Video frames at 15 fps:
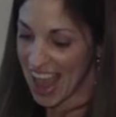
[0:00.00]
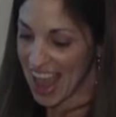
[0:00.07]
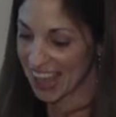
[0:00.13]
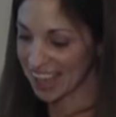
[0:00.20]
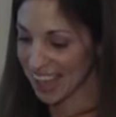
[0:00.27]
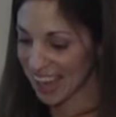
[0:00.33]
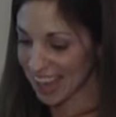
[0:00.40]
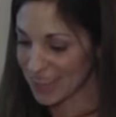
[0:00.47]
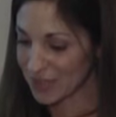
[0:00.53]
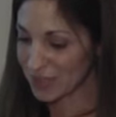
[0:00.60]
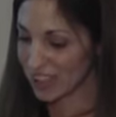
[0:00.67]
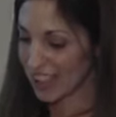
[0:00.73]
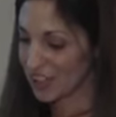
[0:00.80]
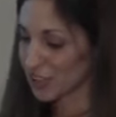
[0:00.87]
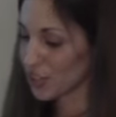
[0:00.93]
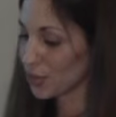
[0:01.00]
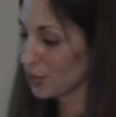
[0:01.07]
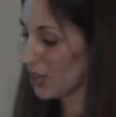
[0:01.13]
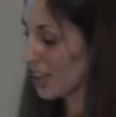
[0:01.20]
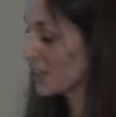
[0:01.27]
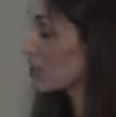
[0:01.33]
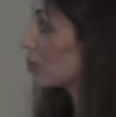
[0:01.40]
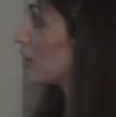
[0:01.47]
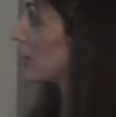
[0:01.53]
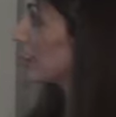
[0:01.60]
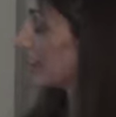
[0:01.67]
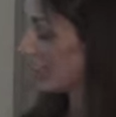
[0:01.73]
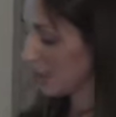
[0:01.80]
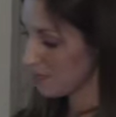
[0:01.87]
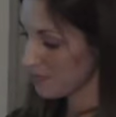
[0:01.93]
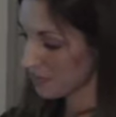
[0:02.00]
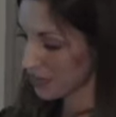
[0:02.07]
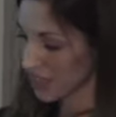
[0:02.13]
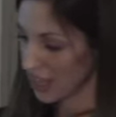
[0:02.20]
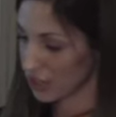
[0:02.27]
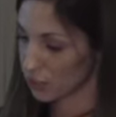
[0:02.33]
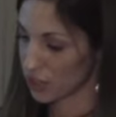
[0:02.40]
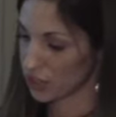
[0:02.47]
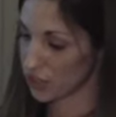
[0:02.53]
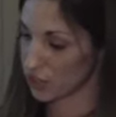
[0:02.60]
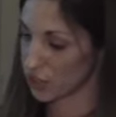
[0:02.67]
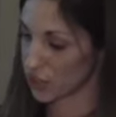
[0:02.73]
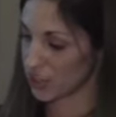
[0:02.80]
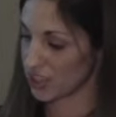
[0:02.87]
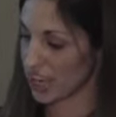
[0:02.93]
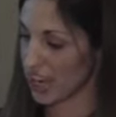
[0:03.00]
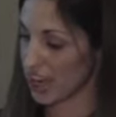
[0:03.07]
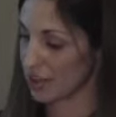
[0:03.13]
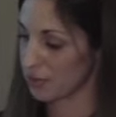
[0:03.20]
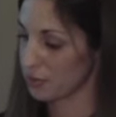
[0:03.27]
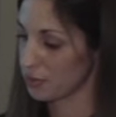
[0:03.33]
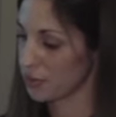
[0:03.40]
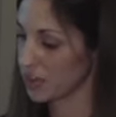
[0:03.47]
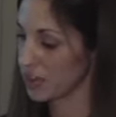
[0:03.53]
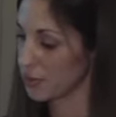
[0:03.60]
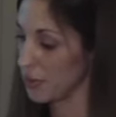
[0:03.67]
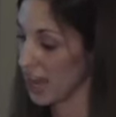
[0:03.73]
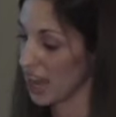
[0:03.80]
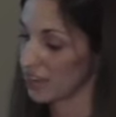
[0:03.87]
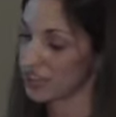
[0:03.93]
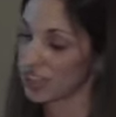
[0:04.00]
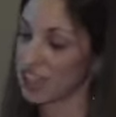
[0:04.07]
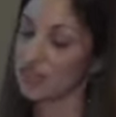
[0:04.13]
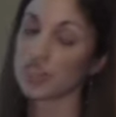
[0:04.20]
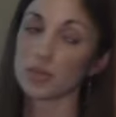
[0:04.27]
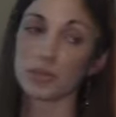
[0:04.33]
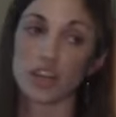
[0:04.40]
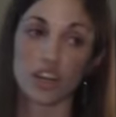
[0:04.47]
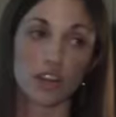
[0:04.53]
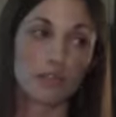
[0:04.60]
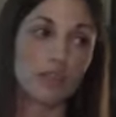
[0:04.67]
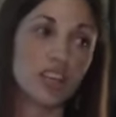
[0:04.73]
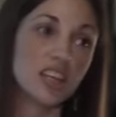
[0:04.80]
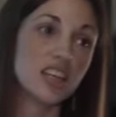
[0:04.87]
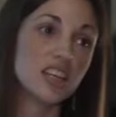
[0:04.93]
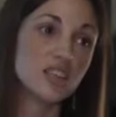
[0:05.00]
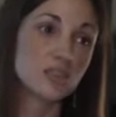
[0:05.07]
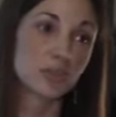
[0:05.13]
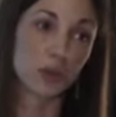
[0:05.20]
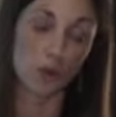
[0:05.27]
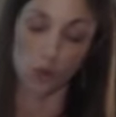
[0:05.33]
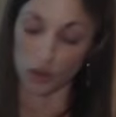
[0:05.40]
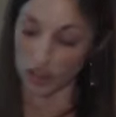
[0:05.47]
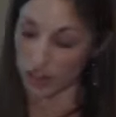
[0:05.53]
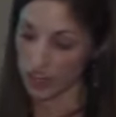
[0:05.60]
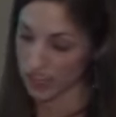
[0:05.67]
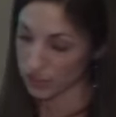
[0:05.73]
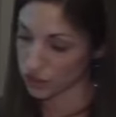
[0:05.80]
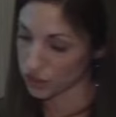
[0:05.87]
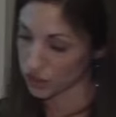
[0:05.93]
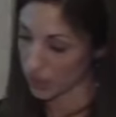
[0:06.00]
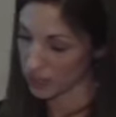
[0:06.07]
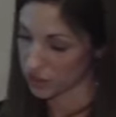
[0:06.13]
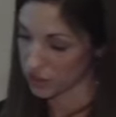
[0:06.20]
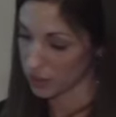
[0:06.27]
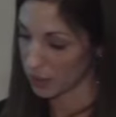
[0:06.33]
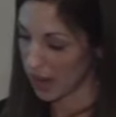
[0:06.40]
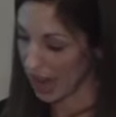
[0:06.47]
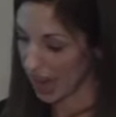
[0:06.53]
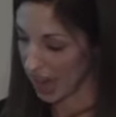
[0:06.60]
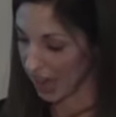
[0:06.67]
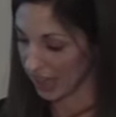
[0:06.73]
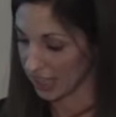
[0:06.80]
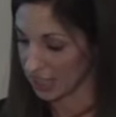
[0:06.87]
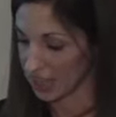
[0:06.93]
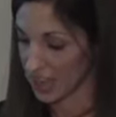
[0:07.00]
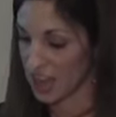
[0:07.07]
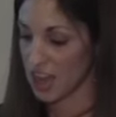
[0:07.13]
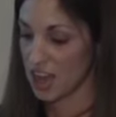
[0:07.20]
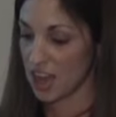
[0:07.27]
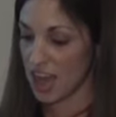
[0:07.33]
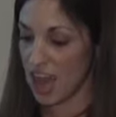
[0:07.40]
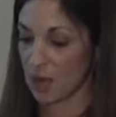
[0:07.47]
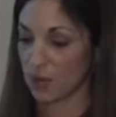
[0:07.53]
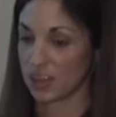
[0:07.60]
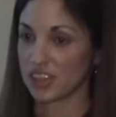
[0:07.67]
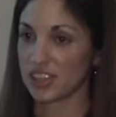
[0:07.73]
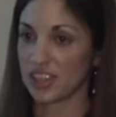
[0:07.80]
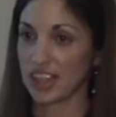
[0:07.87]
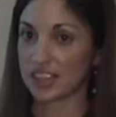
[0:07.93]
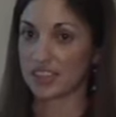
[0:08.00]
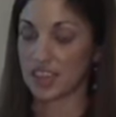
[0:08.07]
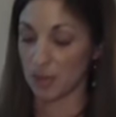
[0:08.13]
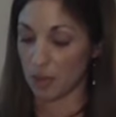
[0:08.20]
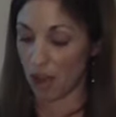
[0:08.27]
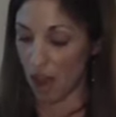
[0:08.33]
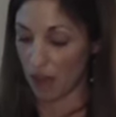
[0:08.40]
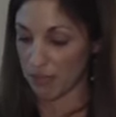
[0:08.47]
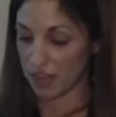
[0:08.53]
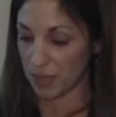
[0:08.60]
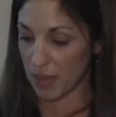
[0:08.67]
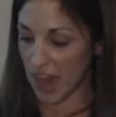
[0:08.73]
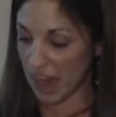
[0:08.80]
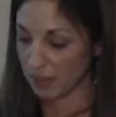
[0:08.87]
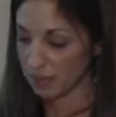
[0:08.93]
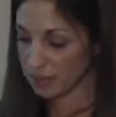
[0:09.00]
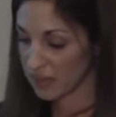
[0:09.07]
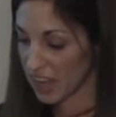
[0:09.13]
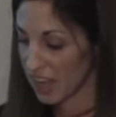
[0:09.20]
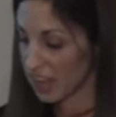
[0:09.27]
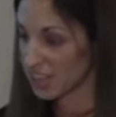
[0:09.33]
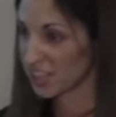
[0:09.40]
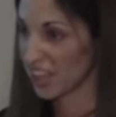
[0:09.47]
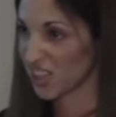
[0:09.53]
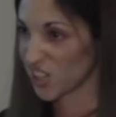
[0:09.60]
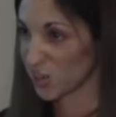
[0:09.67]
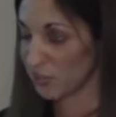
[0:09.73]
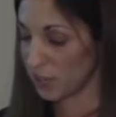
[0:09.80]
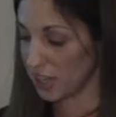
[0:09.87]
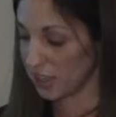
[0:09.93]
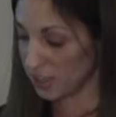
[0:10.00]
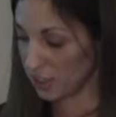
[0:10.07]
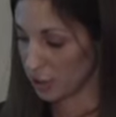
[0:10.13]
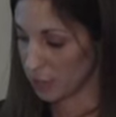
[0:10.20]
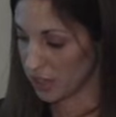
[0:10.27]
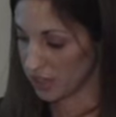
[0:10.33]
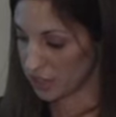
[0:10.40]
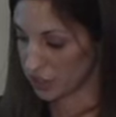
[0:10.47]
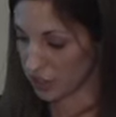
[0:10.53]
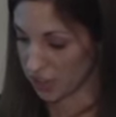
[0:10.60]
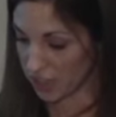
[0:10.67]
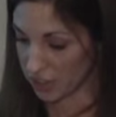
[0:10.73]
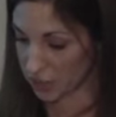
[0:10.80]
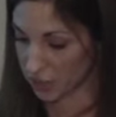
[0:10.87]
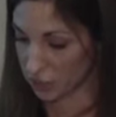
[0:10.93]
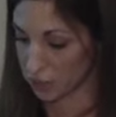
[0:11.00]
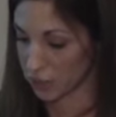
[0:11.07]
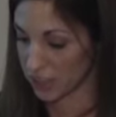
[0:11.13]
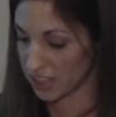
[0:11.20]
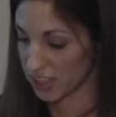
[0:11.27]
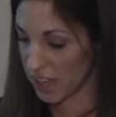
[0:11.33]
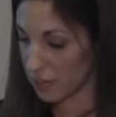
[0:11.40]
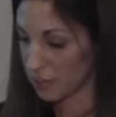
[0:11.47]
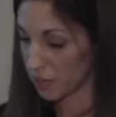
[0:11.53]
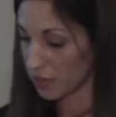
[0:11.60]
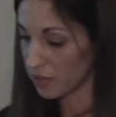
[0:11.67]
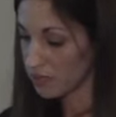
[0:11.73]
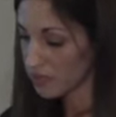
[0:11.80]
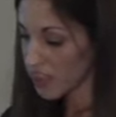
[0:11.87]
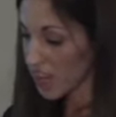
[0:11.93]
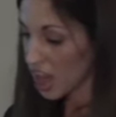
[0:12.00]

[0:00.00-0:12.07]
Again, in relation to flexibility, researchers may have to leave some of their affinities for order and structure behind, and once again step off the mat to get your feet a little bit dirty. So for example,